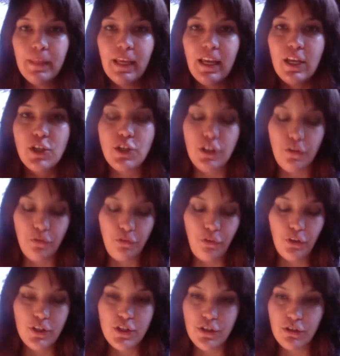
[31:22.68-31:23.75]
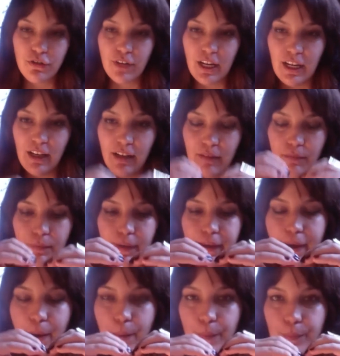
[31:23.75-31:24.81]
So the first three
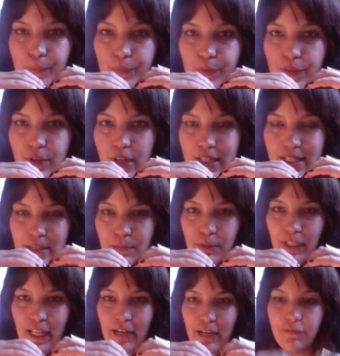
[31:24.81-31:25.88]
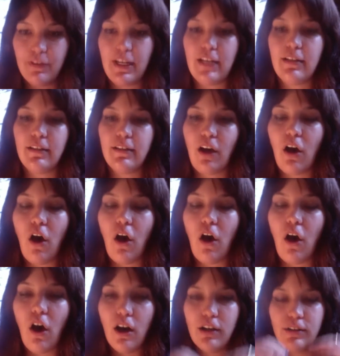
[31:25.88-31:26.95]
become a simple infinite. The
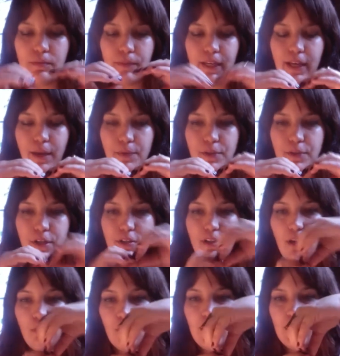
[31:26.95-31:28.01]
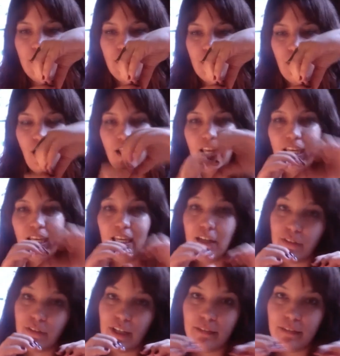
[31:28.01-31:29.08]
heart becomes a double interlocking
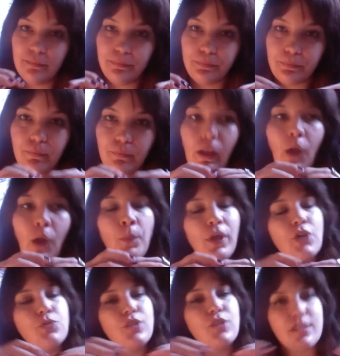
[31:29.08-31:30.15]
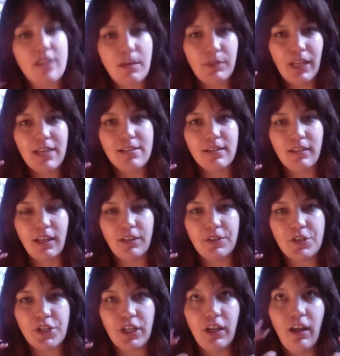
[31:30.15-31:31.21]
infinite because we're stabilizing the
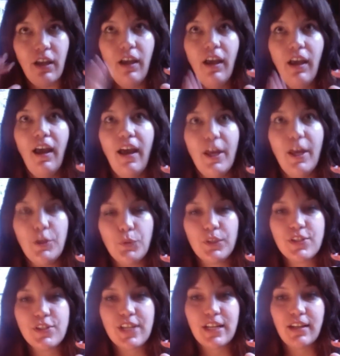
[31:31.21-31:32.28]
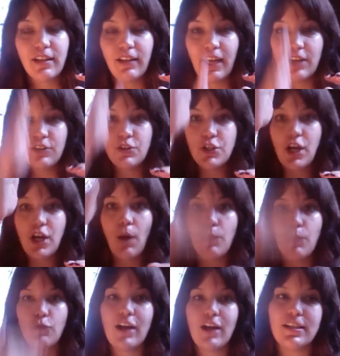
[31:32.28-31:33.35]
energy and we're sending the energy up, right?